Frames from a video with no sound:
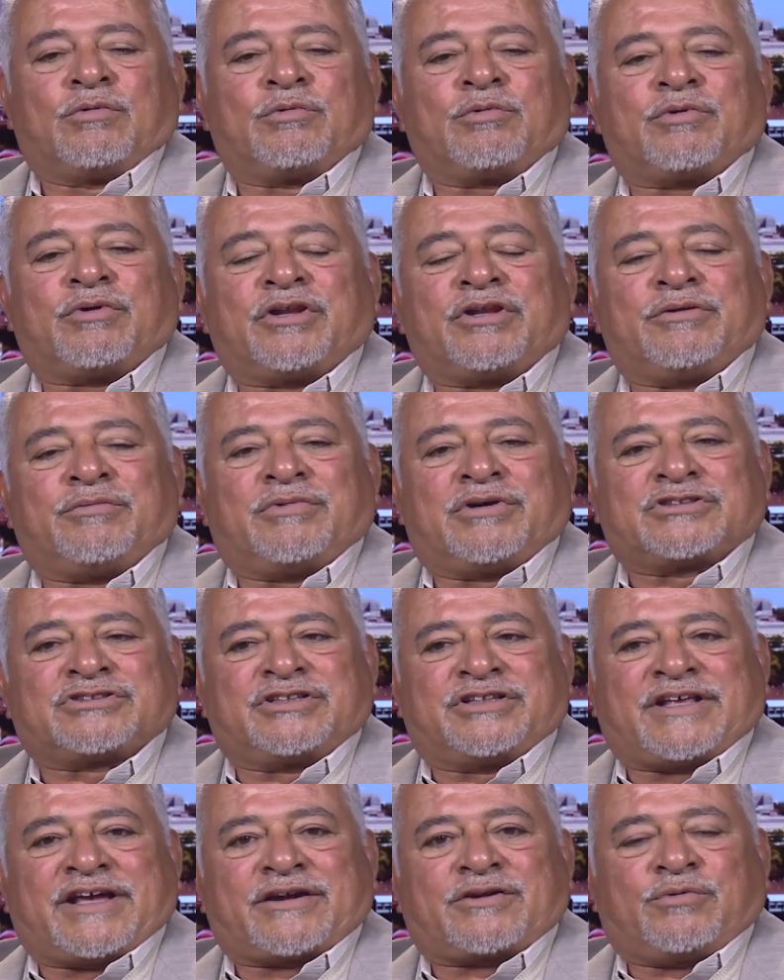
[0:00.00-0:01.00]
Well, it really
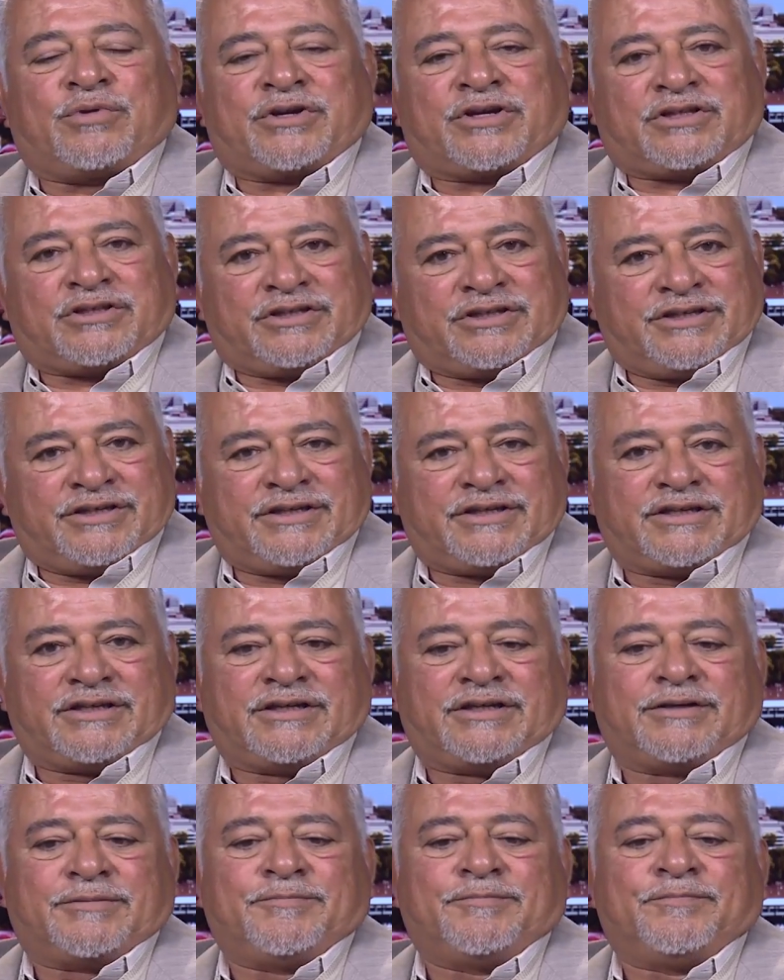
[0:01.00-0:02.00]
wasn't that quickly.
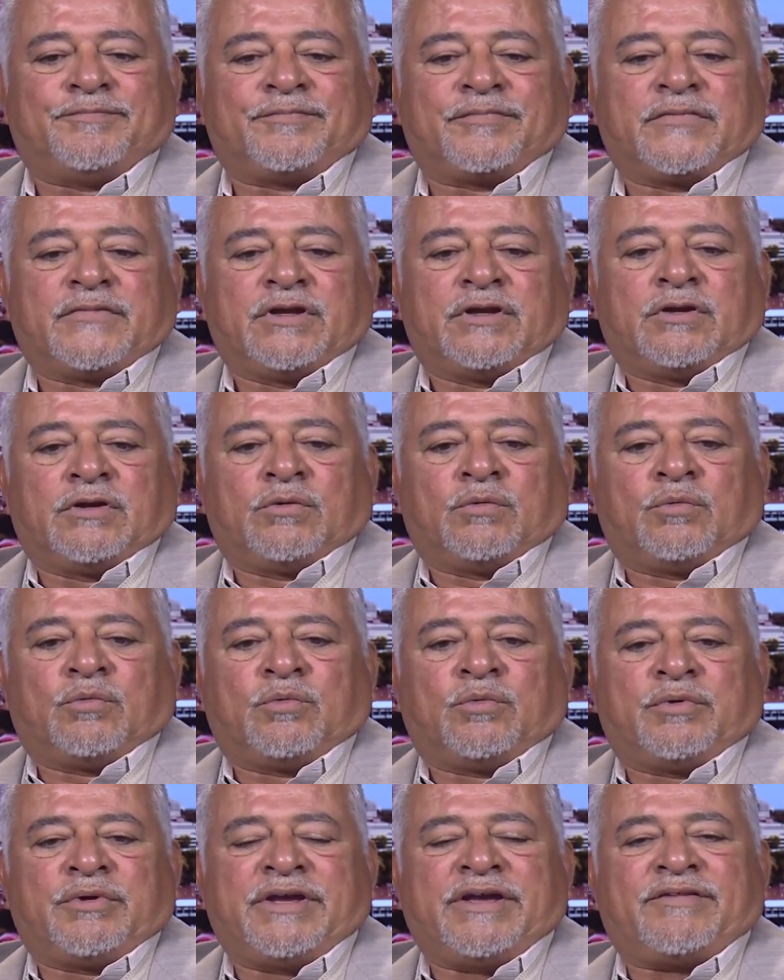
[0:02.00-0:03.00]

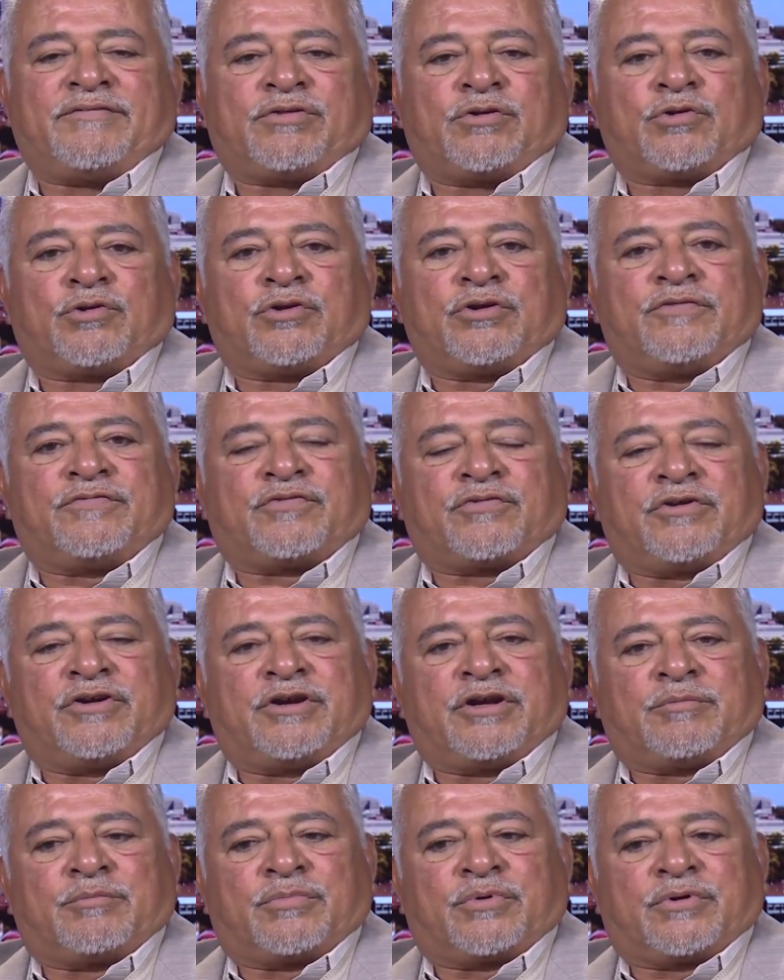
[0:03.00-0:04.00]
We have heard for a
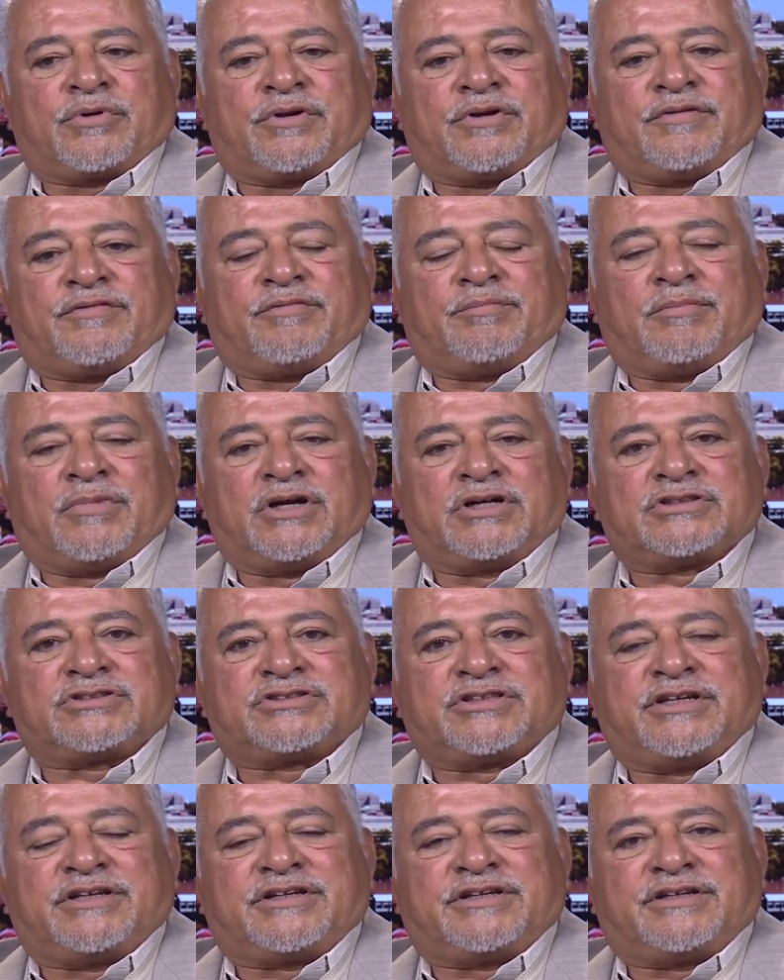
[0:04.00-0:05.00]
number of
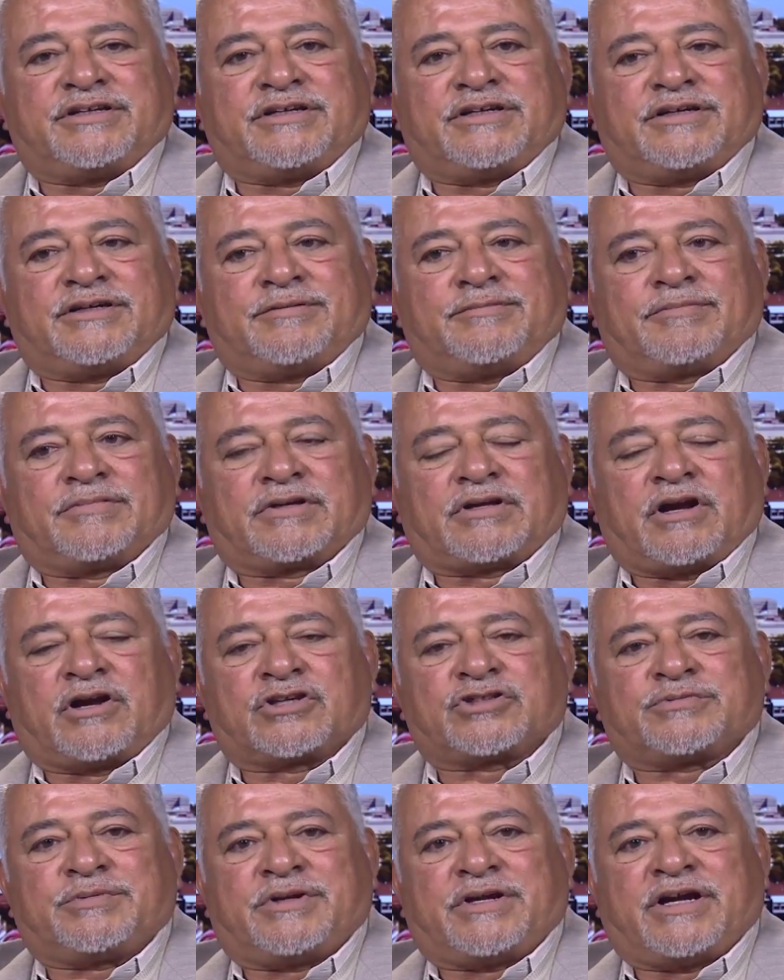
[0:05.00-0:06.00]
months that
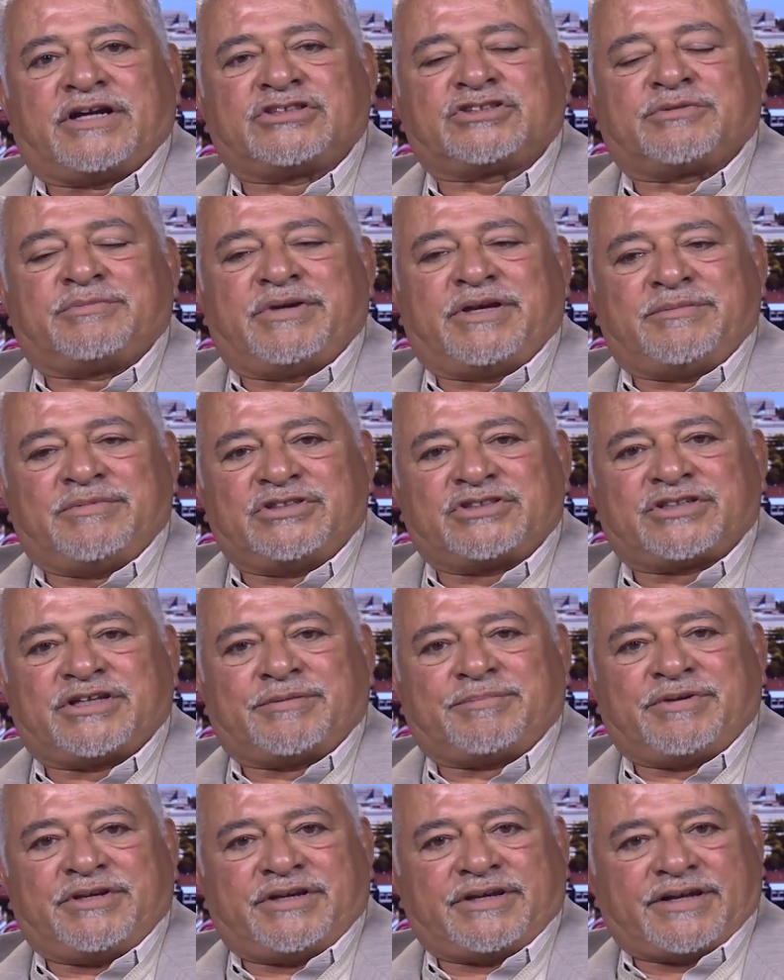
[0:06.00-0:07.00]
Congressman Issa may be
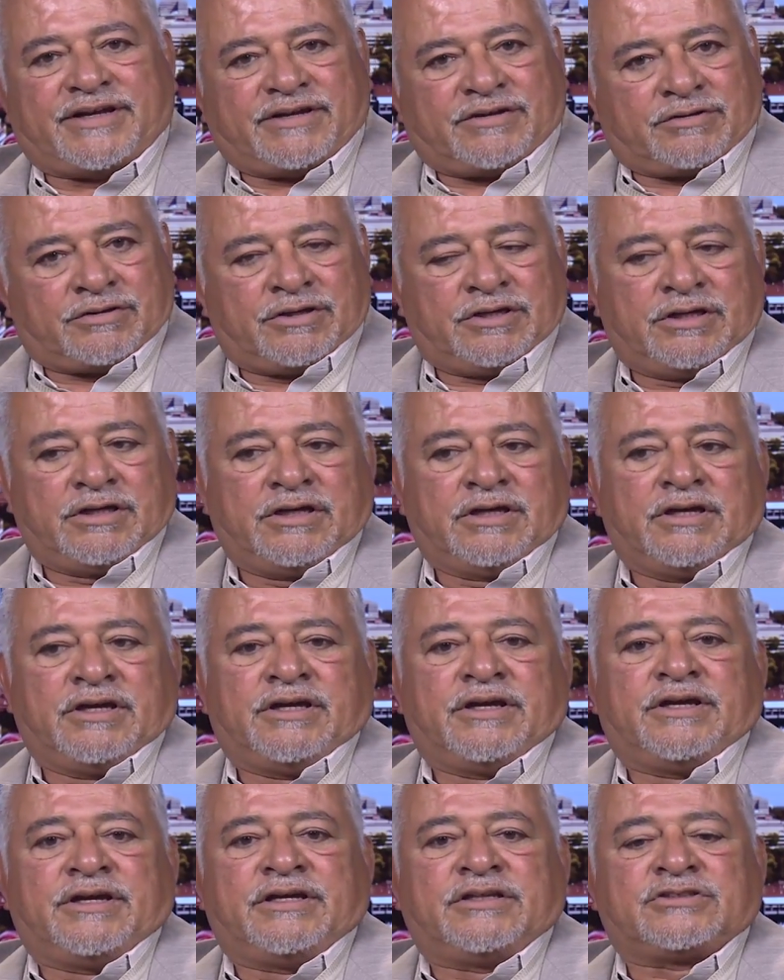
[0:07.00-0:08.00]
stepping down.
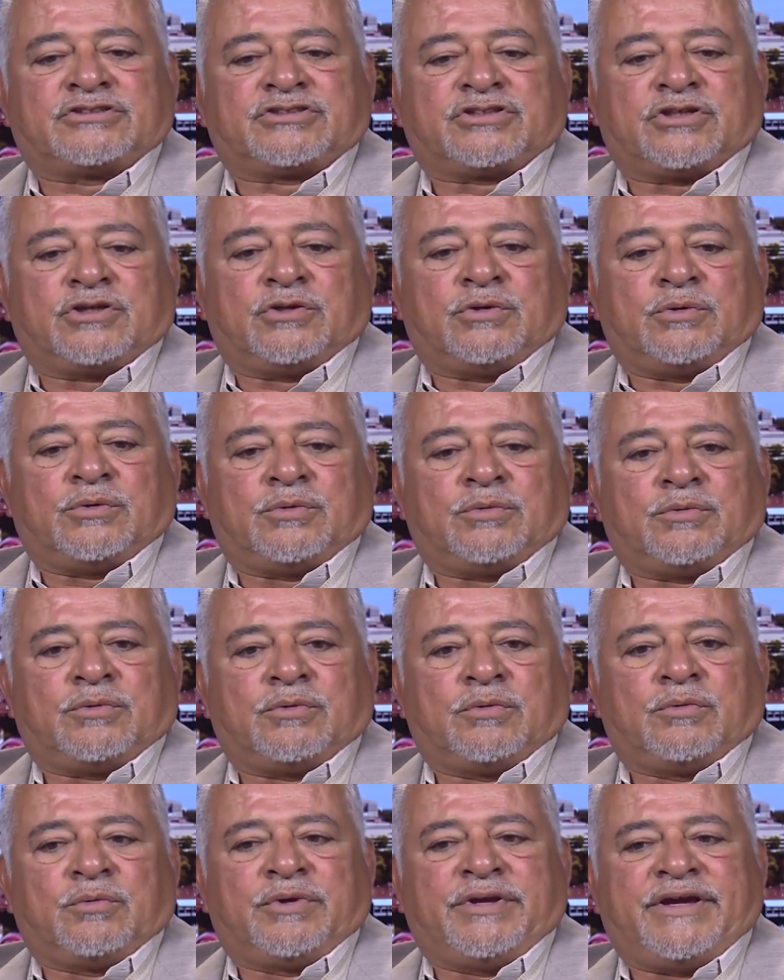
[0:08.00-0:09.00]
And so
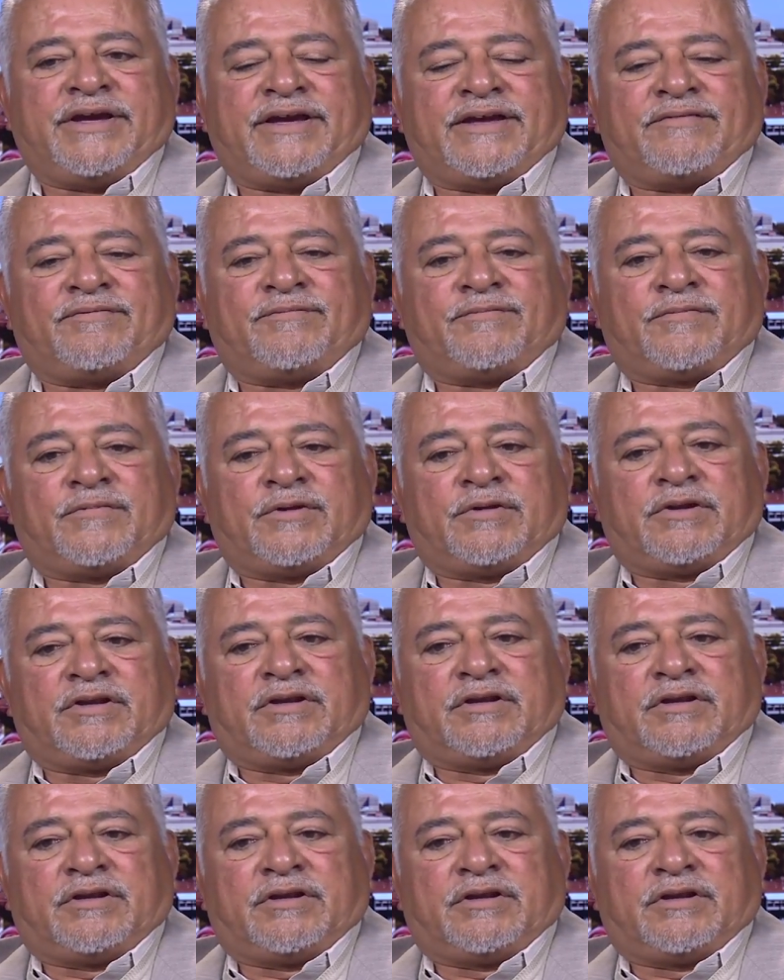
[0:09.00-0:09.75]
we had,